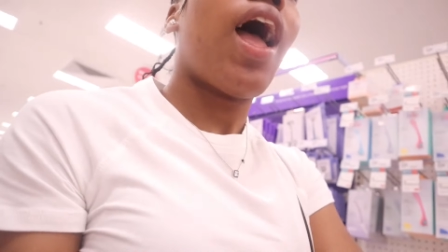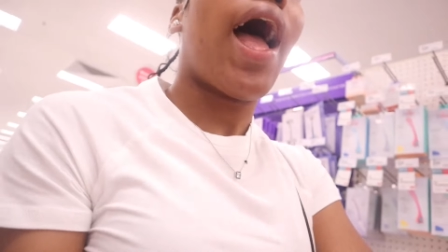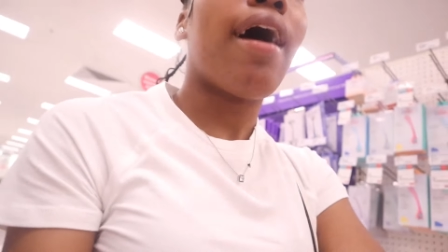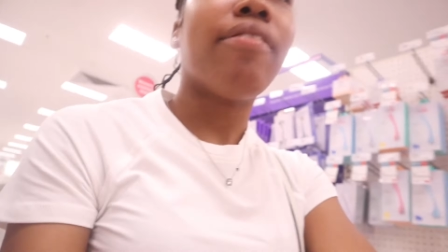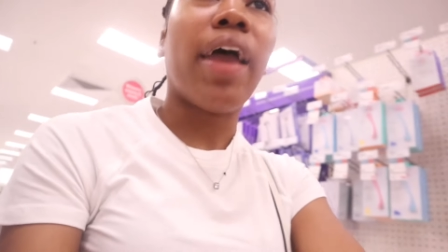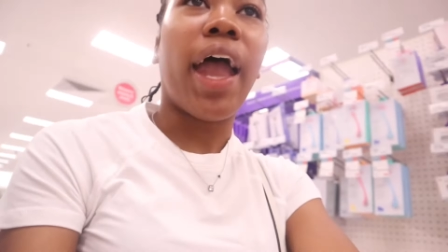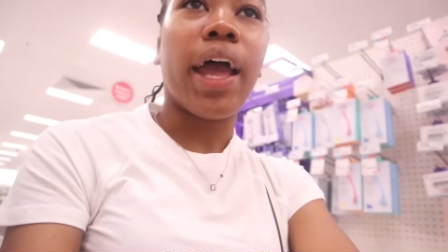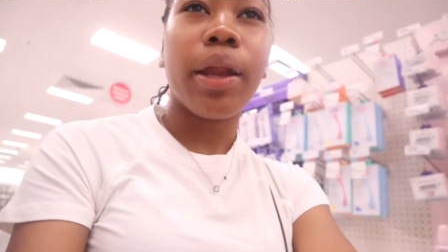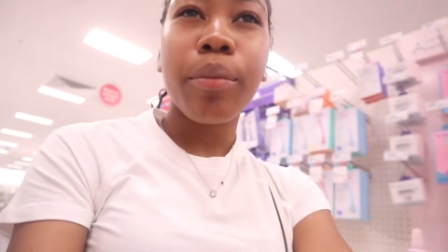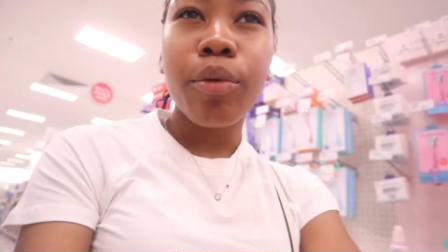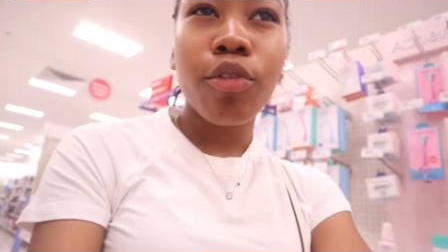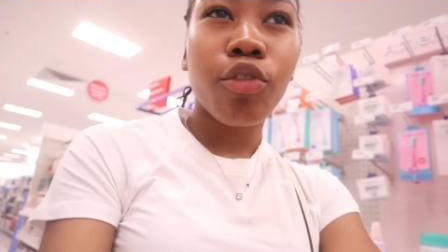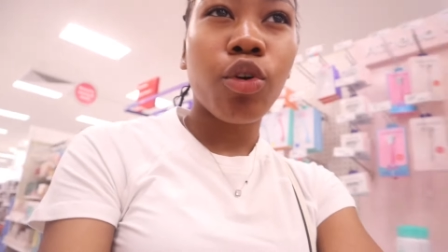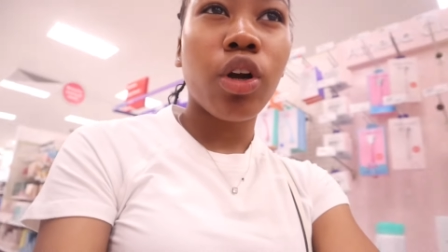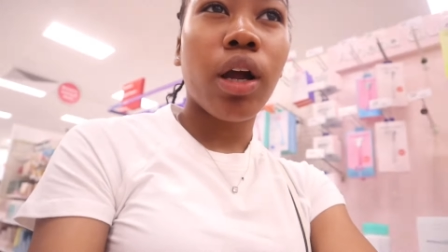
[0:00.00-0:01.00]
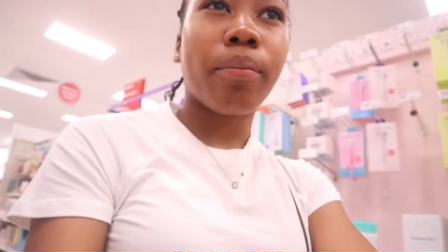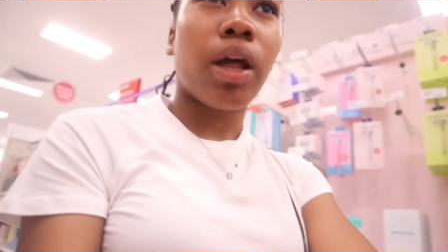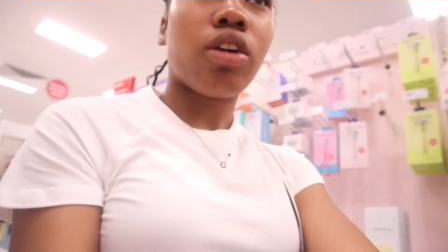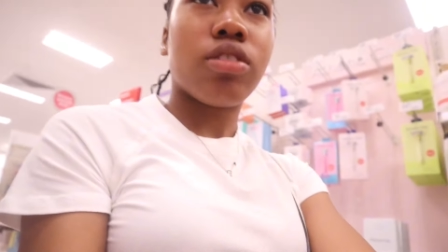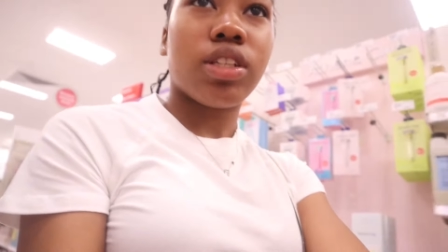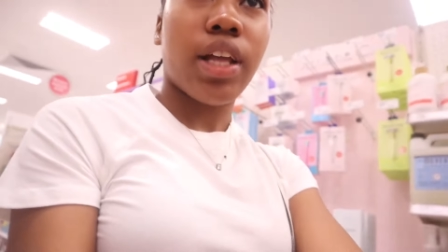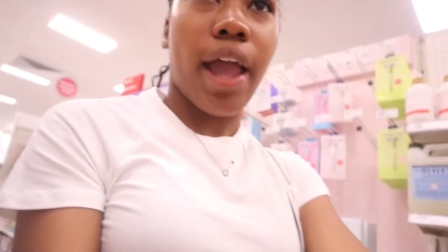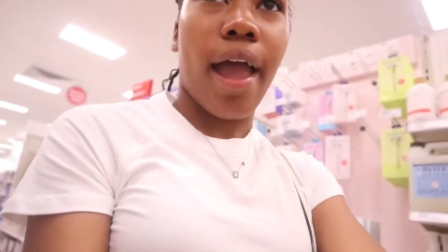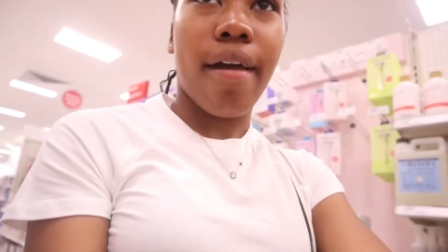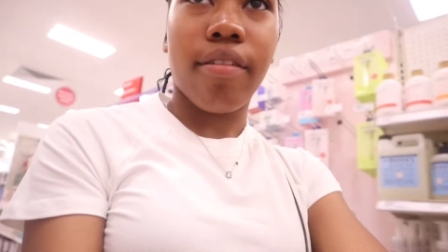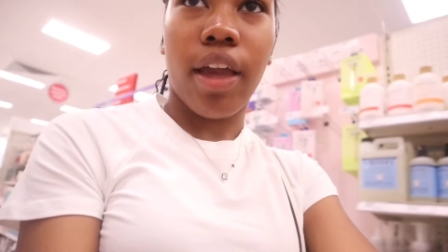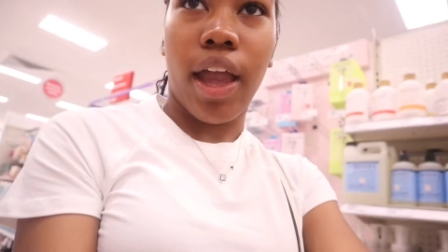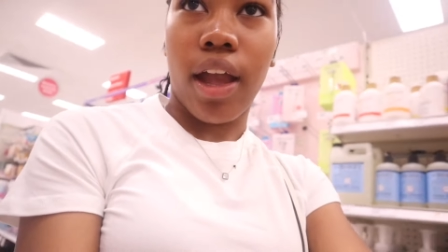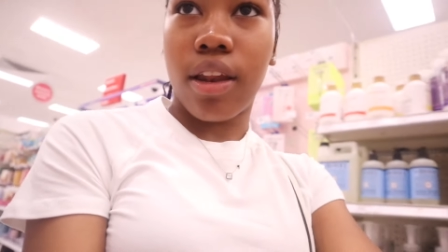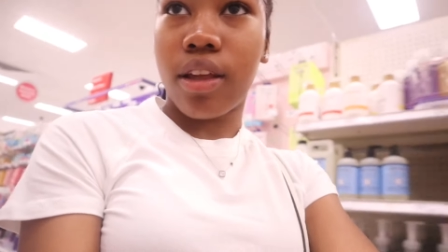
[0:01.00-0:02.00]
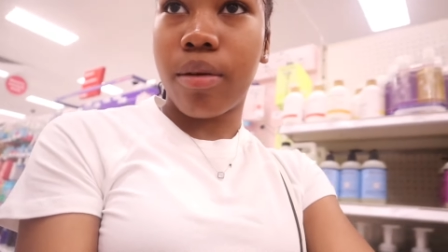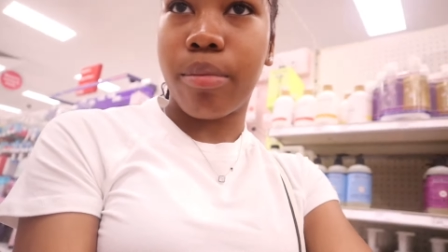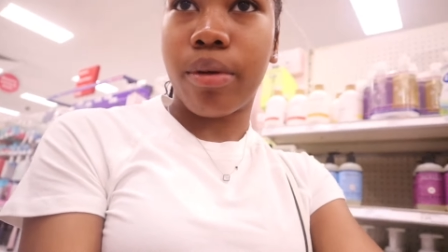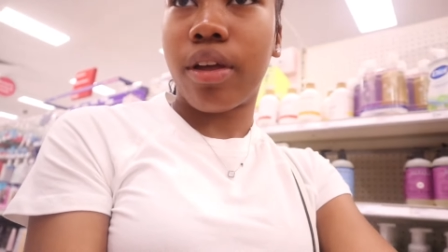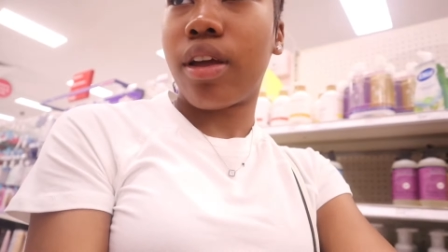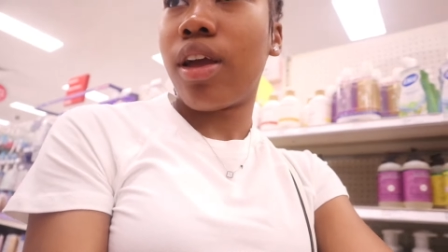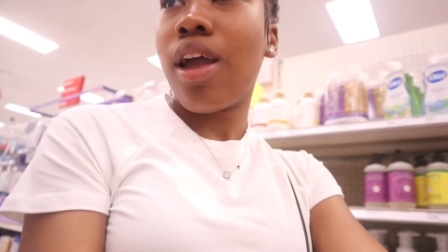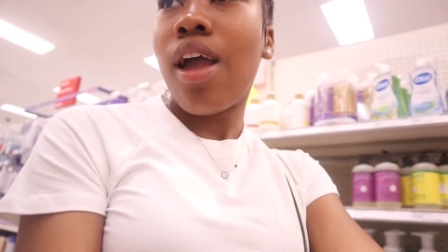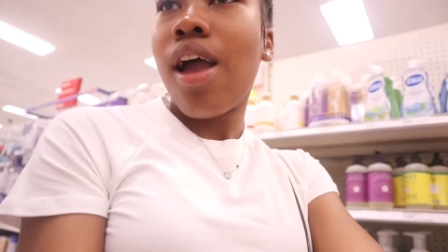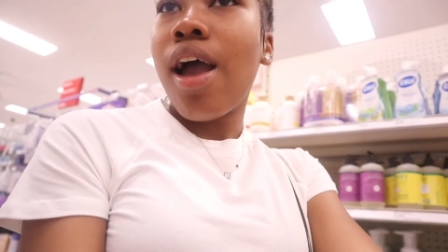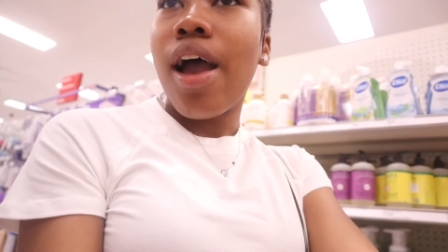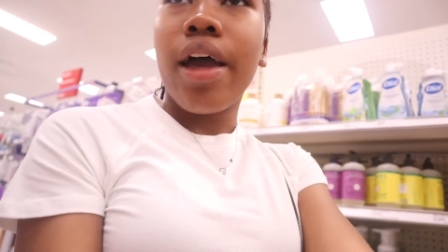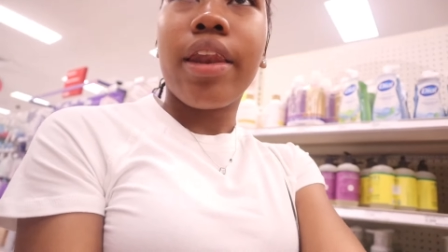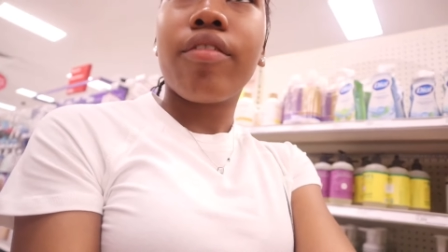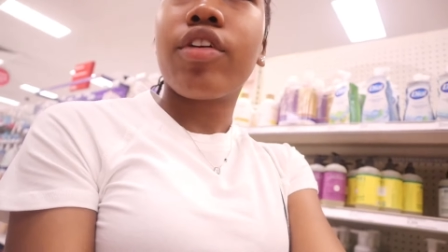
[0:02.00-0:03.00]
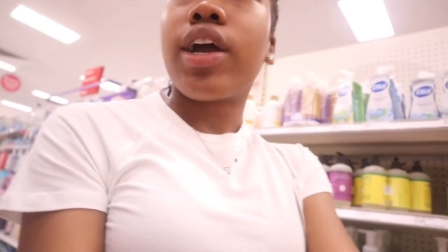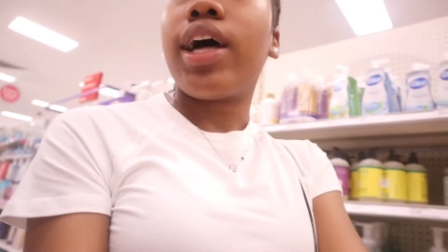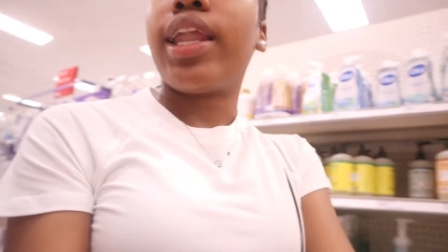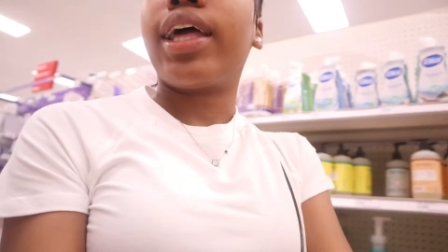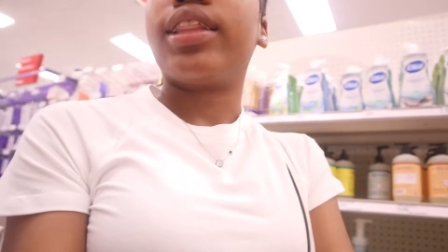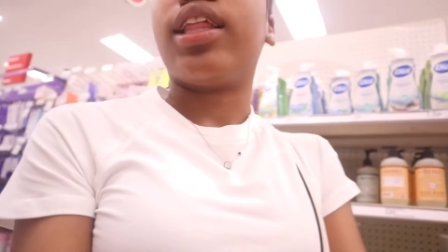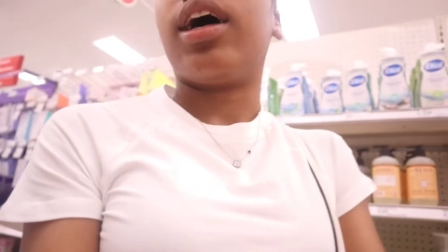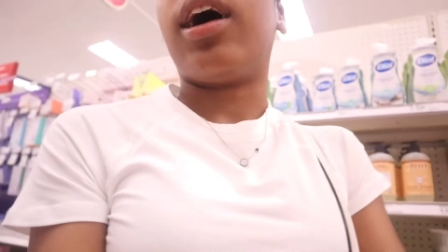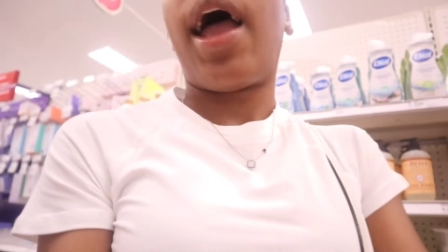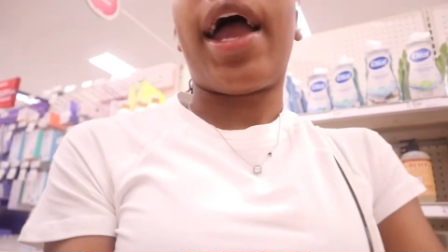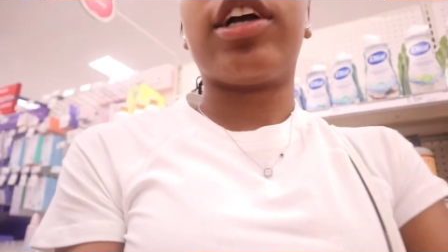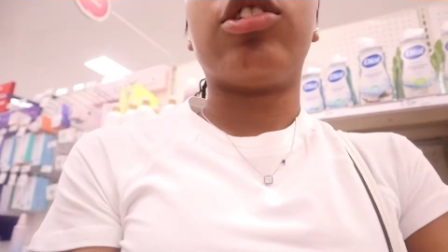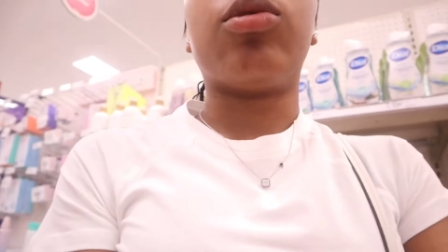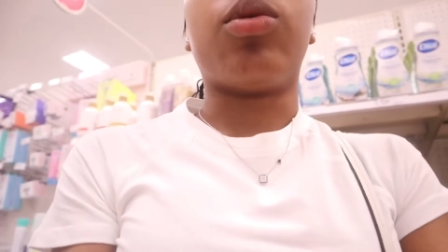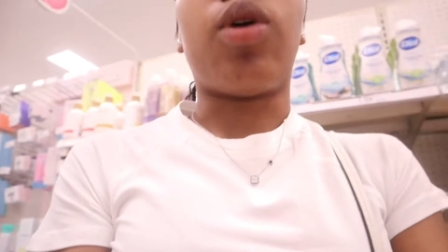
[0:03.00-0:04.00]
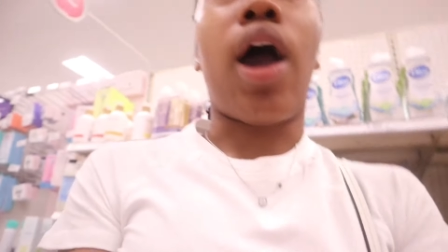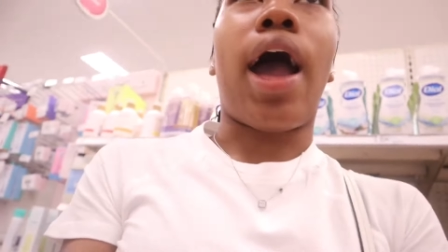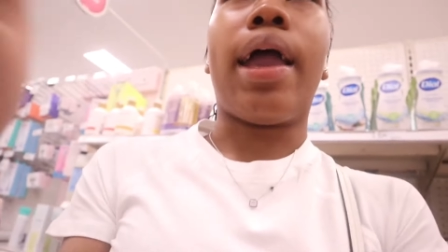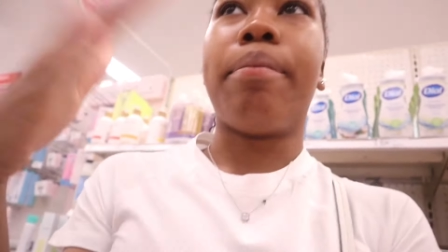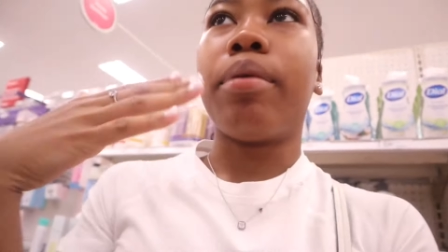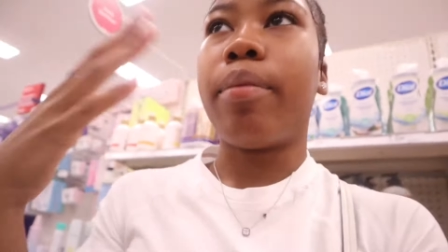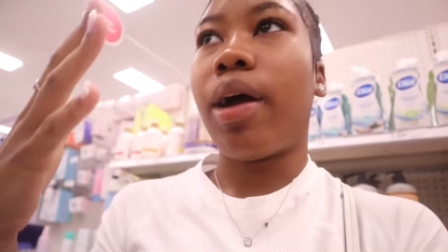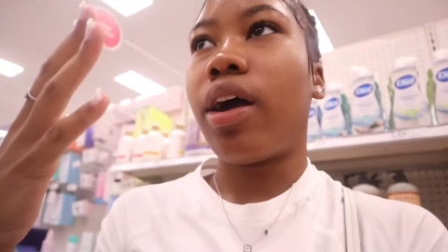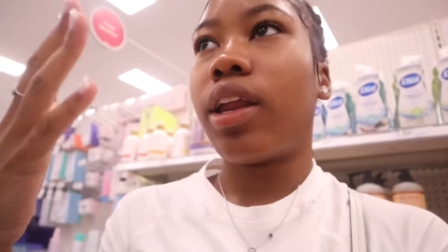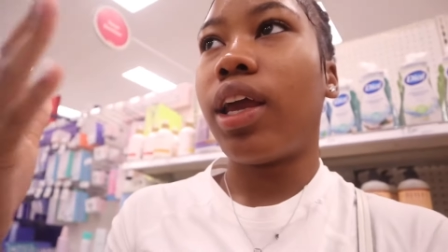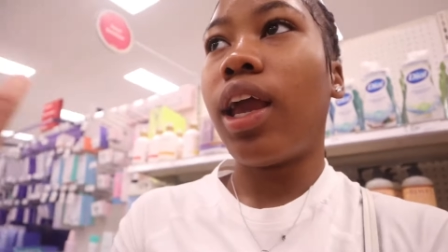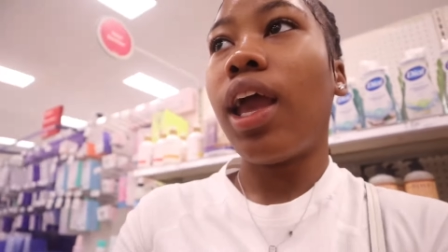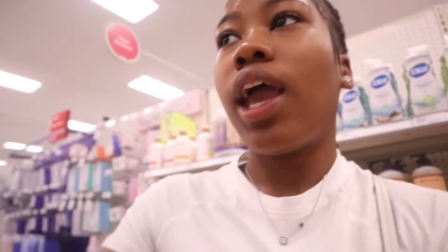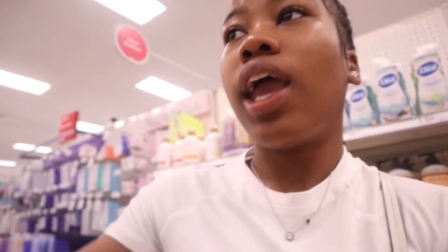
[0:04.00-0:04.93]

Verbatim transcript: I've had it before. I'm not gonna say I haven't had it, but I never got like that actual hype about it.